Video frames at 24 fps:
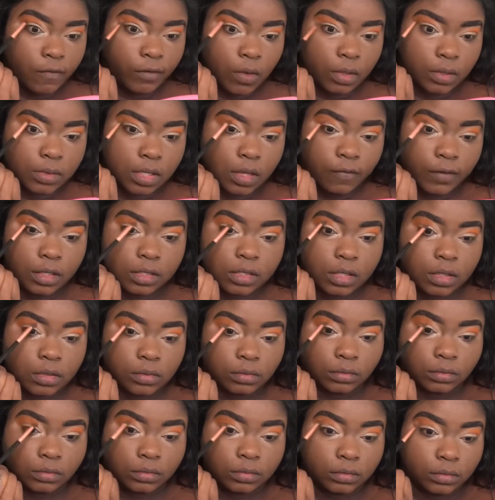And you
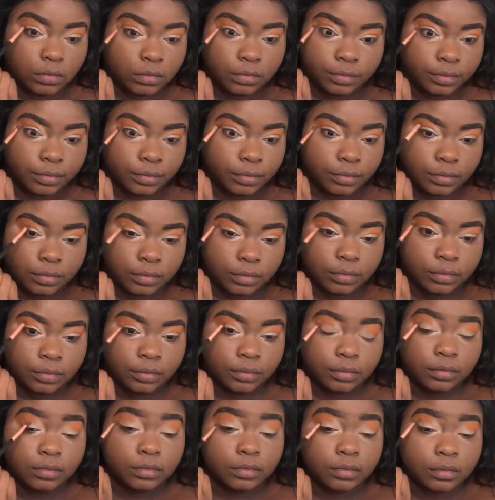might see this
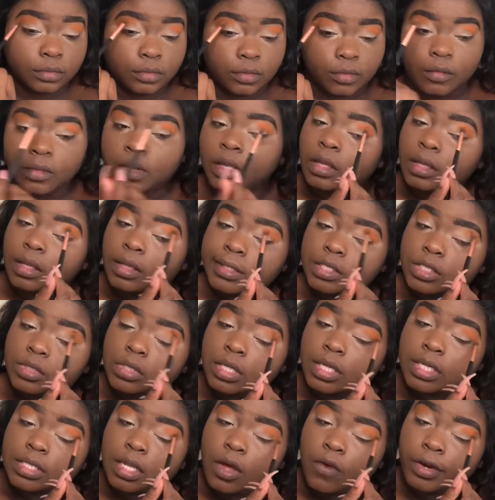color in my
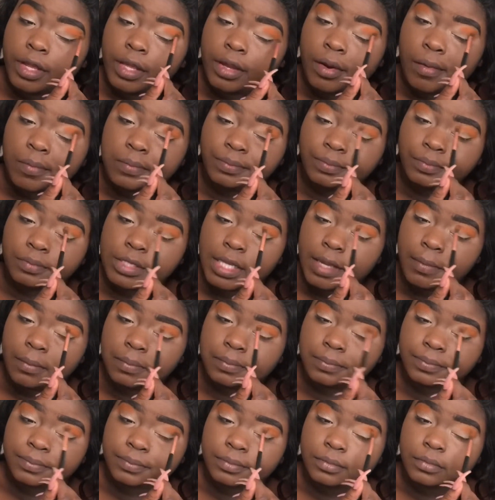fall looks
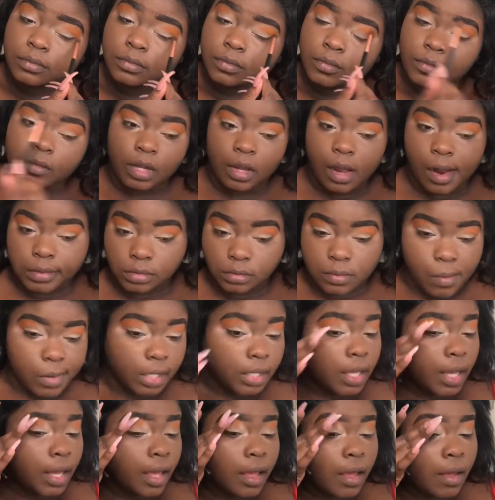a few
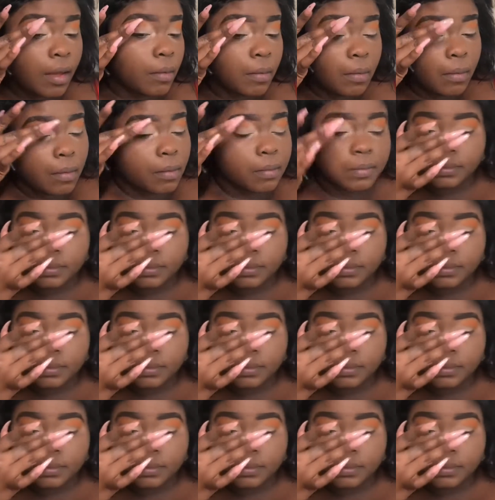times.